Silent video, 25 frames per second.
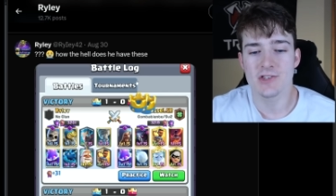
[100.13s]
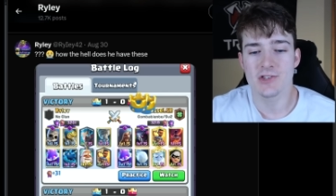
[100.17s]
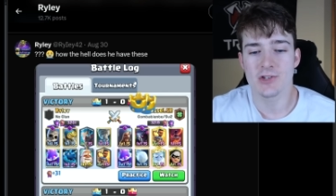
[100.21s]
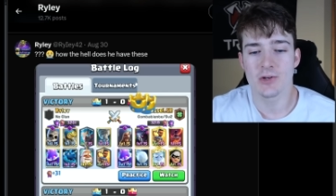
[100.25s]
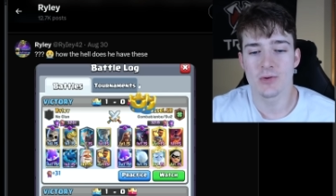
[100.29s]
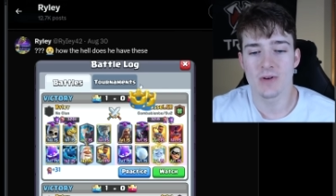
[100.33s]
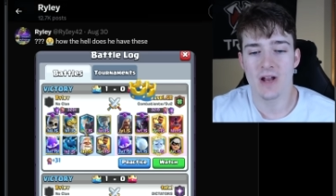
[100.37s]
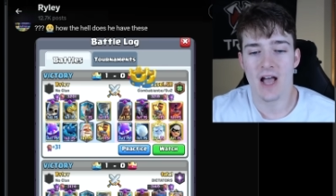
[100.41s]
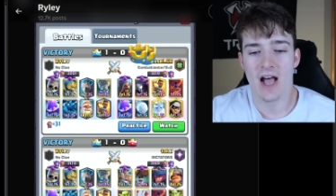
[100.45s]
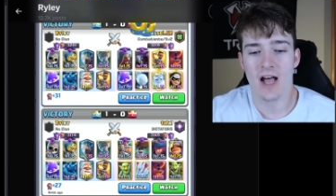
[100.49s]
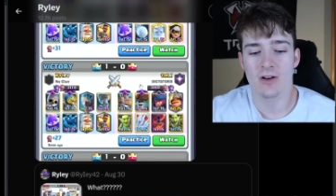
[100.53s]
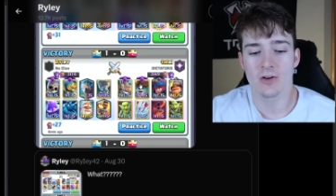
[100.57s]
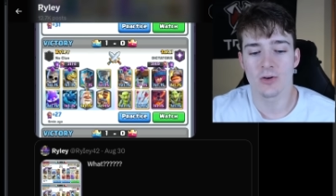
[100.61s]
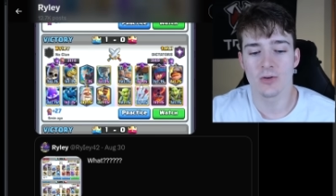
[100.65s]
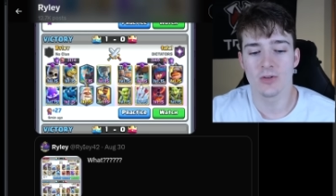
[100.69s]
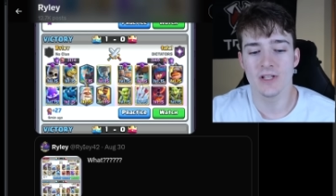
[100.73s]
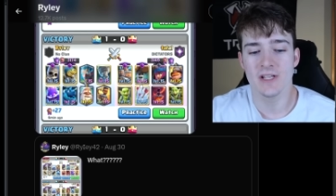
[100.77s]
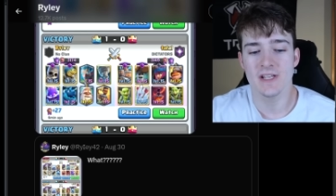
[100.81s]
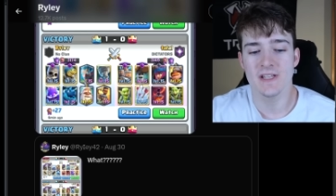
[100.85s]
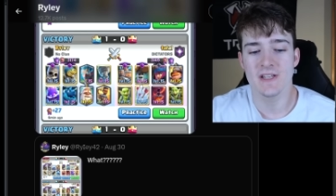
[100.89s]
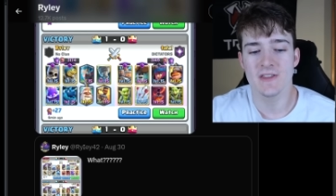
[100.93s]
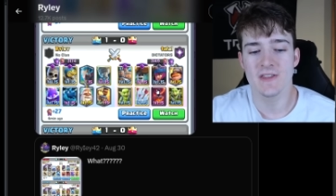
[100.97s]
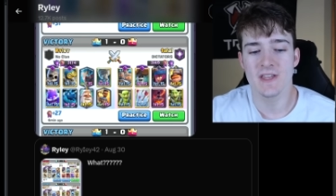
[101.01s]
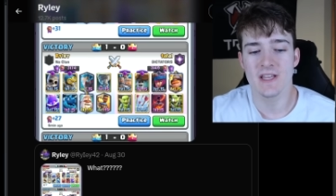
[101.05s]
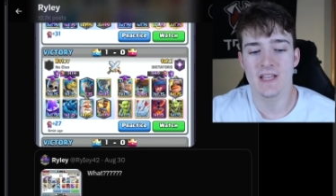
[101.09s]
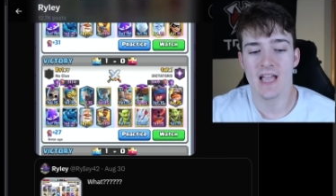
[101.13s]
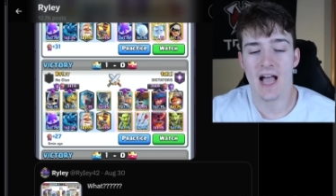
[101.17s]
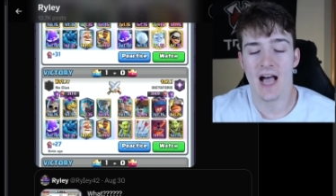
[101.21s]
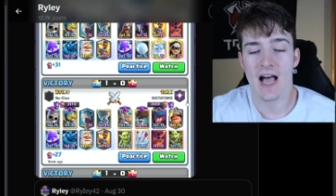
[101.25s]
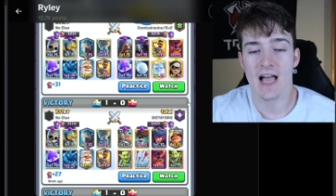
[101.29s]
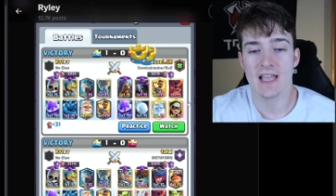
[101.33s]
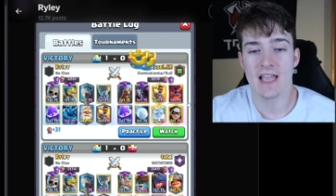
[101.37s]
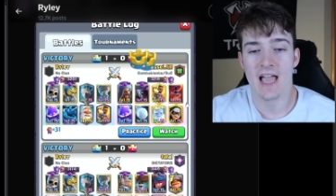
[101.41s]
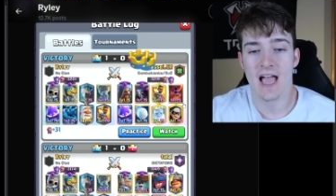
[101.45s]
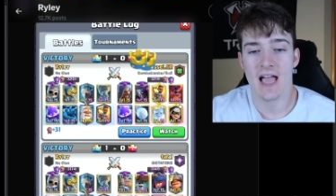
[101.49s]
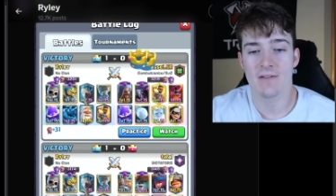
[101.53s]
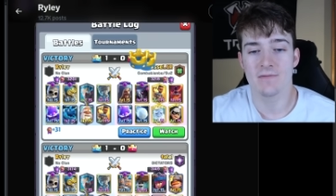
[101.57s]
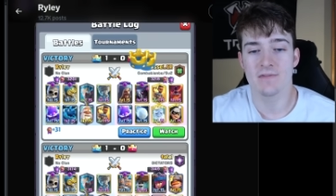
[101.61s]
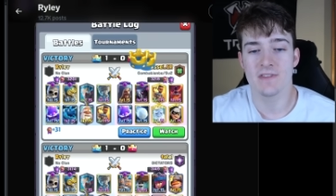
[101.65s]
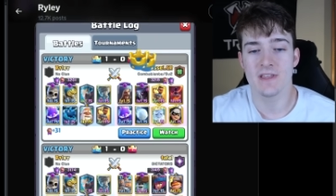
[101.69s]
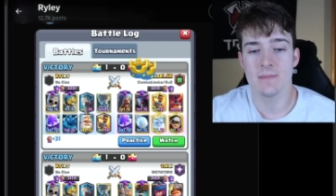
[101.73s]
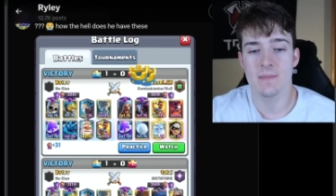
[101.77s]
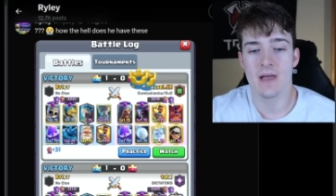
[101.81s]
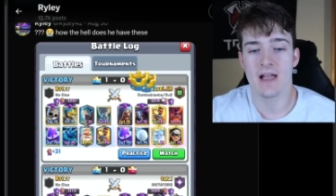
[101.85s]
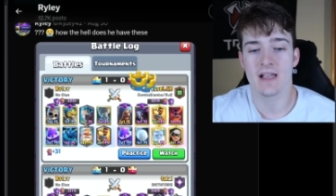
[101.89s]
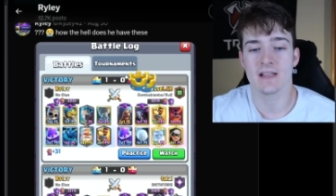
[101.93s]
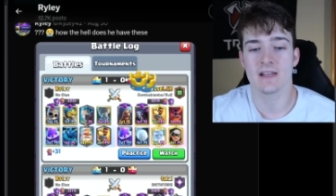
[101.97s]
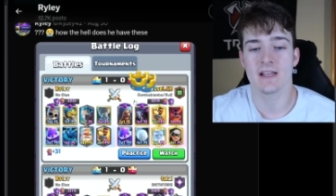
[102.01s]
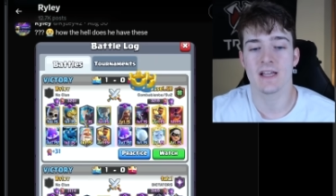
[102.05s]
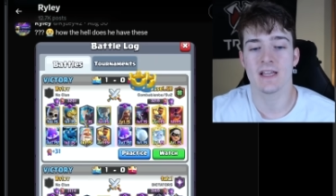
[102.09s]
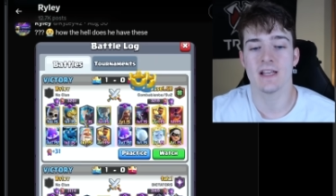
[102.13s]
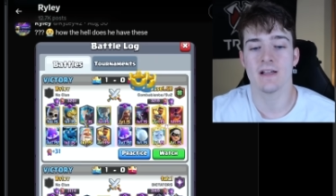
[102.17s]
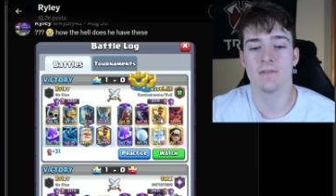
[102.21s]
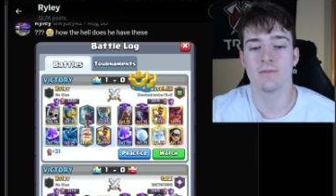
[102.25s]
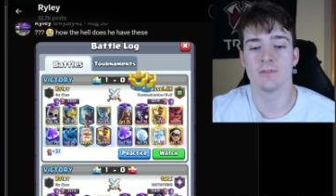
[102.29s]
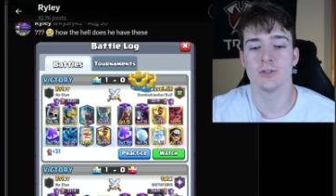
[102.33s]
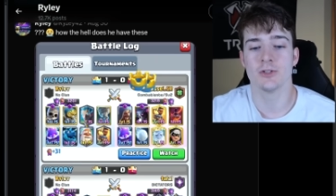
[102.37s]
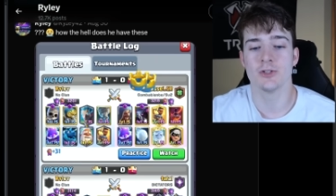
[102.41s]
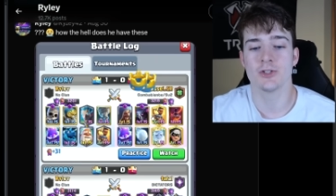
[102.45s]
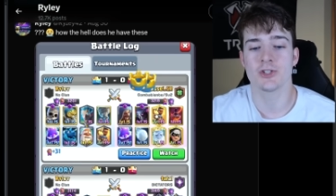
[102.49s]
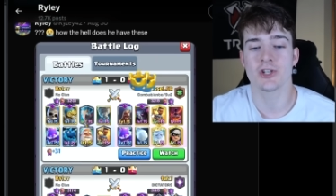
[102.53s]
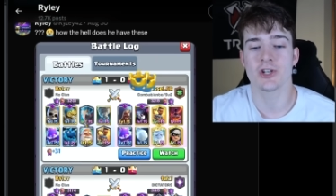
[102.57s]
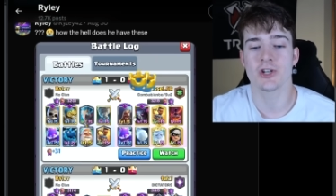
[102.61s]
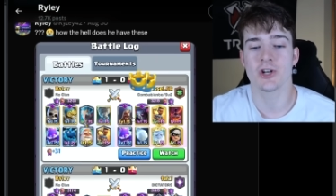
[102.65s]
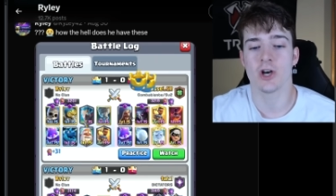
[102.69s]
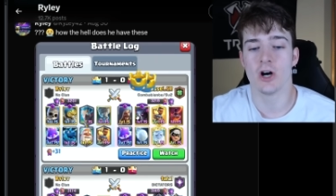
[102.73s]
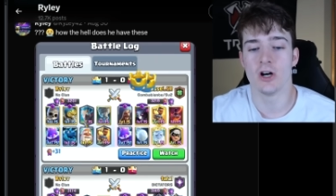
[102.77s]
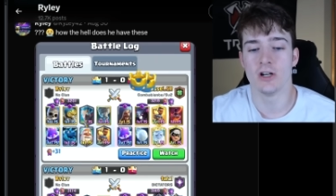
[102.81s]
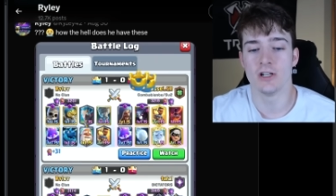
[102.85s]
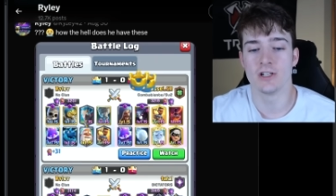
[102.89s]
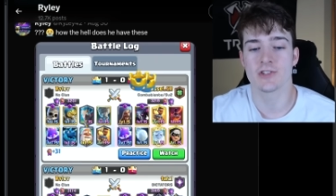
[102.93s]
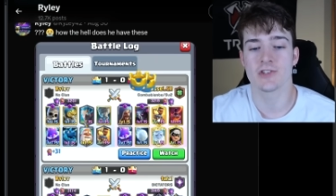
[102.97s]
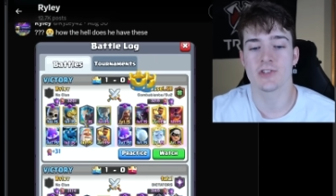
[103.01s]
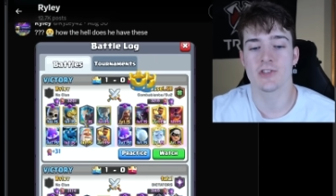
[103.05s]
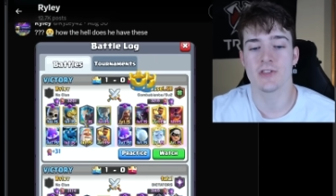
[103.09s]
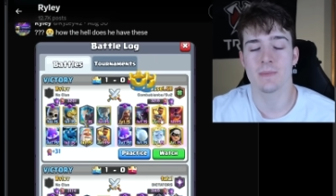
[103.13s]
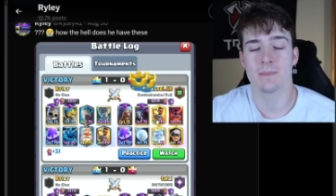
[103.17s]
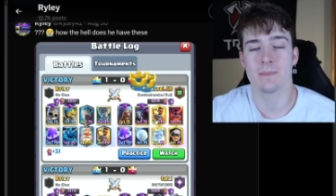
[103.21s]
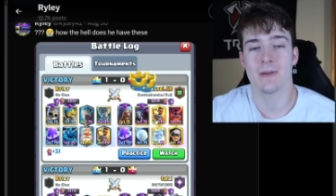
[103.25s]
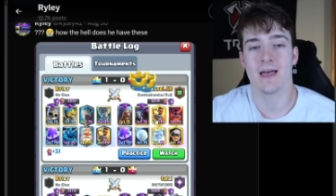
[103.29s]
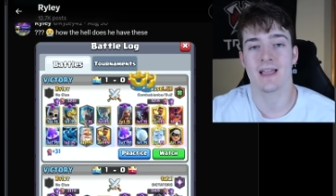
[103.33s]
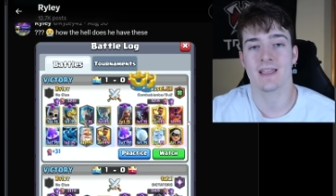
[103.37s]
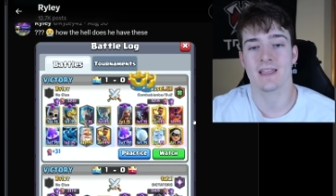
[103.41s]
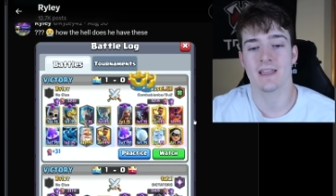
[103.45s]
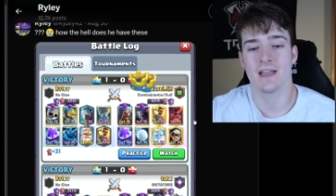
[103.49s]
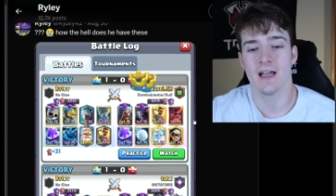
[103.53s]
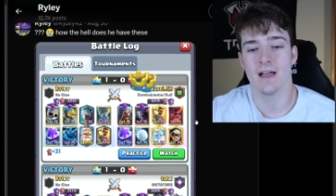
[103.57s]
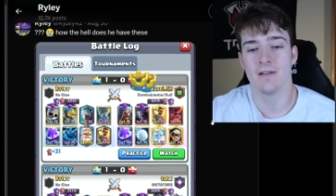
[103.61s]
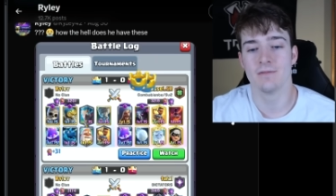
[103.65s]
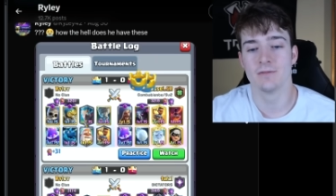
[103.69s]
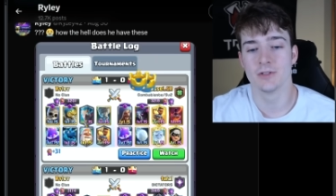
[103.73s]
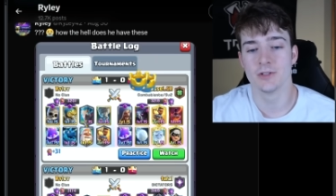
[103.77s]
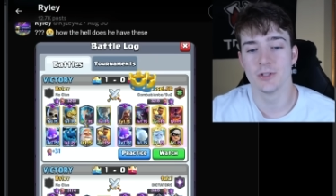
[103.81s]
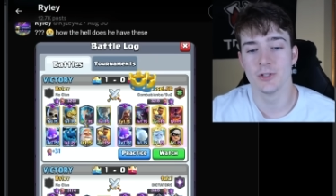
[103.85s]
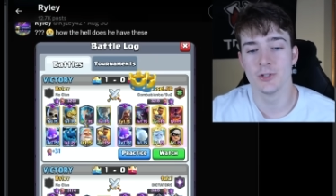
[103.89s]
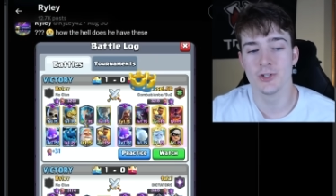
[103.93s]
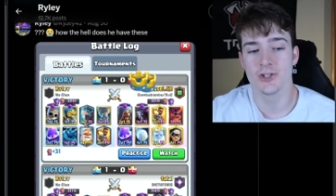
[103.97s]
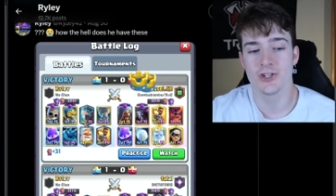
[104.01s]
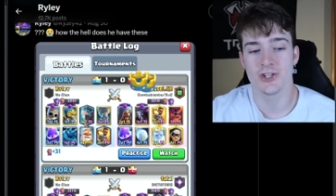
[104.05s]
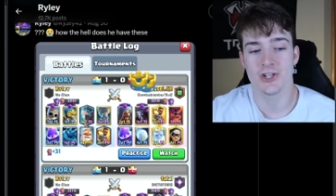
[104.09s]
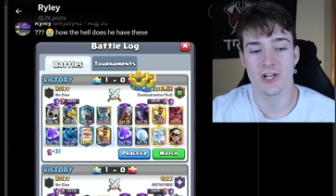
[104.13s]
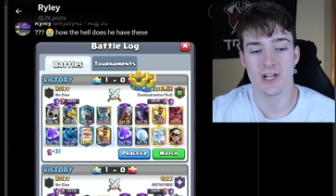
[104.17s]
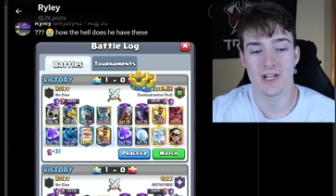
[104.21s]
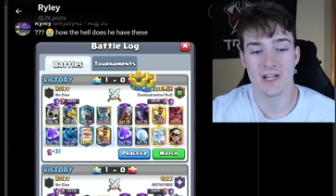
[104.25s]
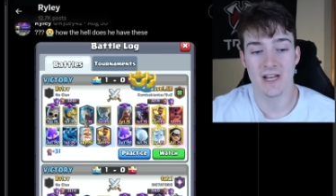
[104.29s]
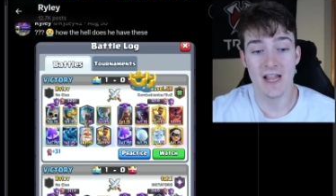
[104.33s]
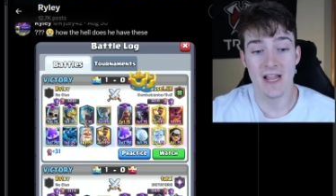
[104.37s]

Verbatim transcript: So not only did the guy have the Mega Knight Evolution, also the P.E.K.K.A. Evolution